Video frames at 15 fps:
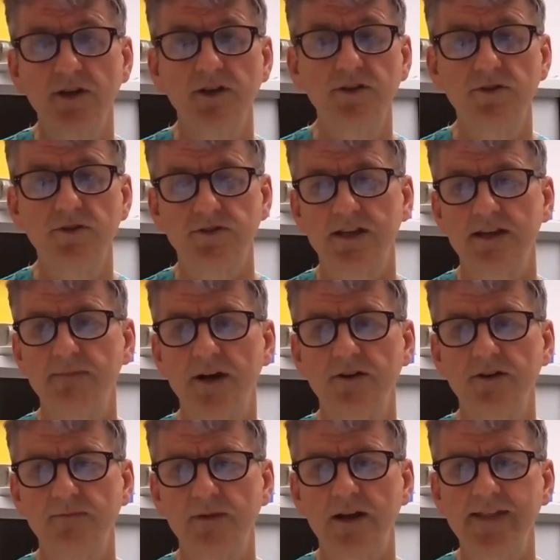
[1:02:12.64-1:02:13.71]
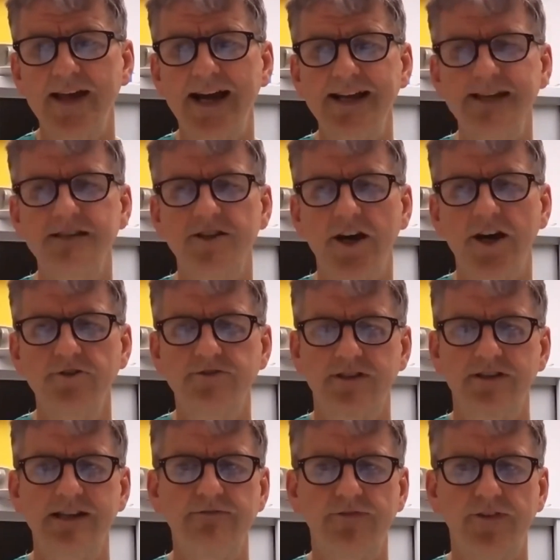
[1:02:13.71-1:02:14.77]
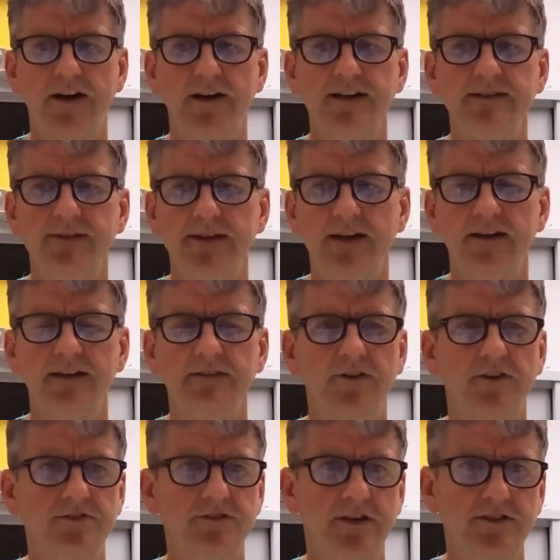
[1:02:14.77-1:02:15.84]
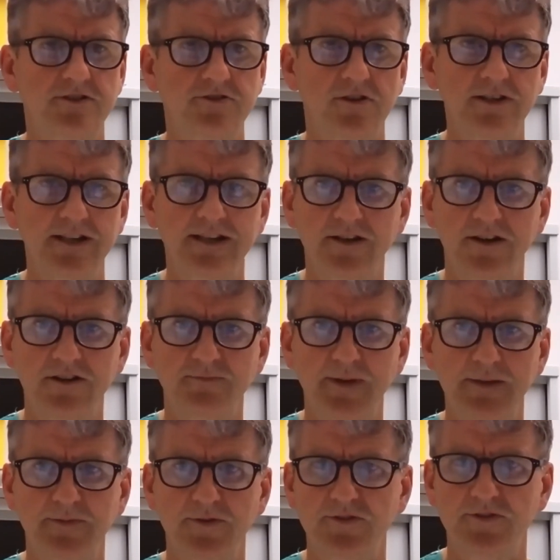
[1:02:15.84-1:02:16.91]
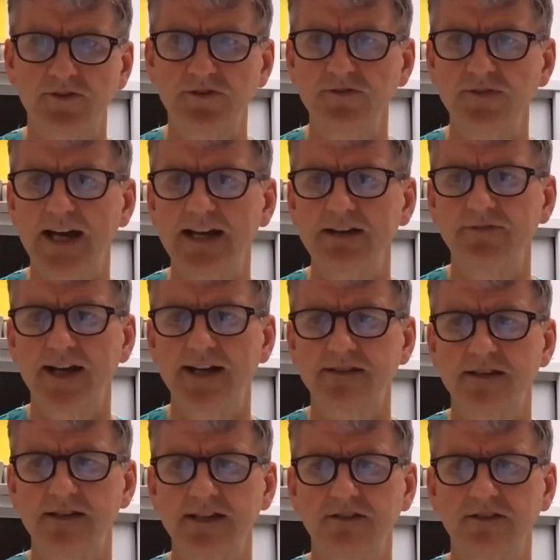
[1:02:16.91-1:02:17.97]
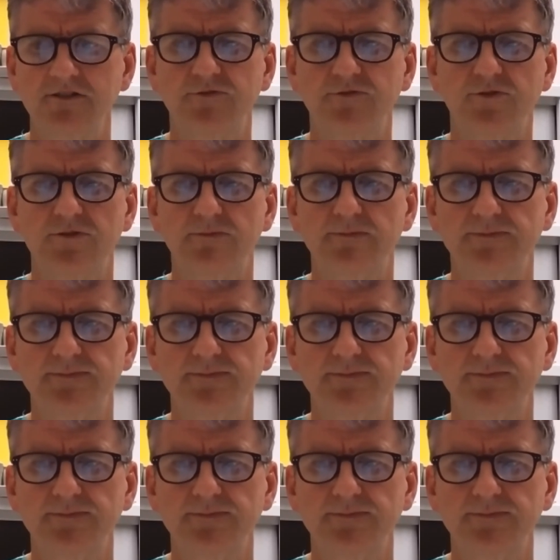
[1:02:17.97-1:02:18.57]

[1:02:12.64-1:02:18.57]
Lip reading: using Imodium like that is totally fine, Yvonne. So I strongly encourage people to do that if that's an issue for them.